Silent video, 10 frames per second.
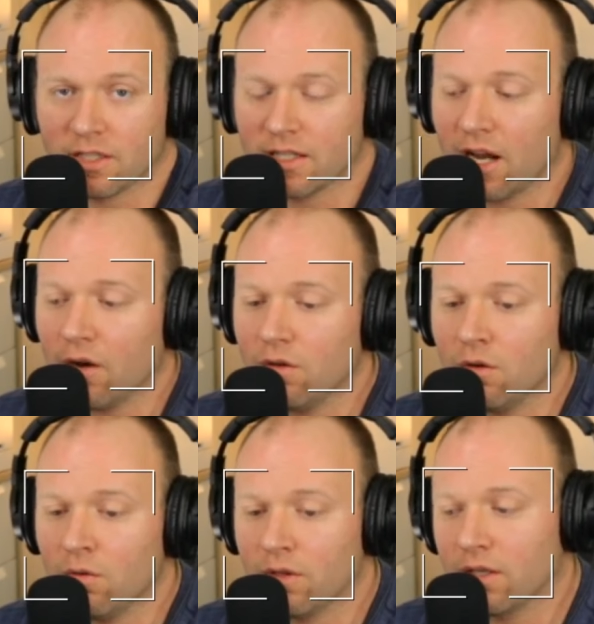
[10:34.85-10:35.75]
And how do you
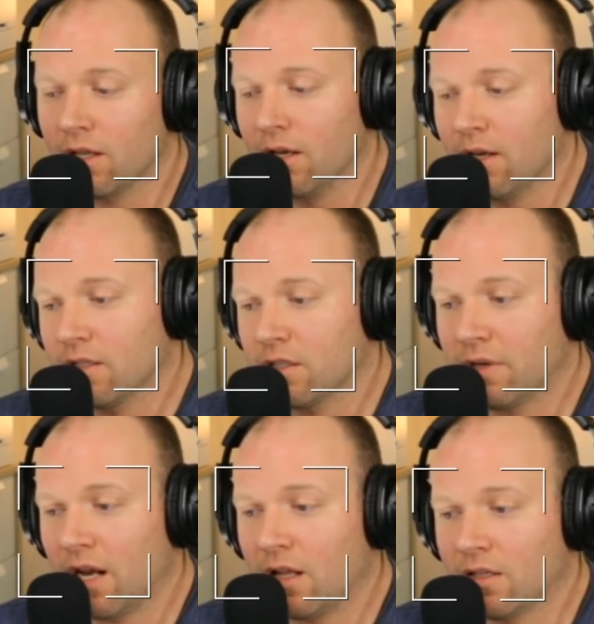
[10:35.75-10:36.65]
know that some
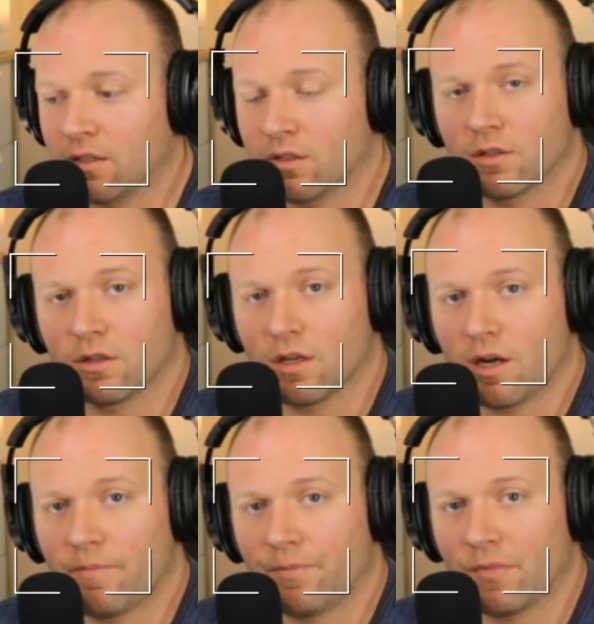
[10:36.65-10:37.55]
gal isn't stirred up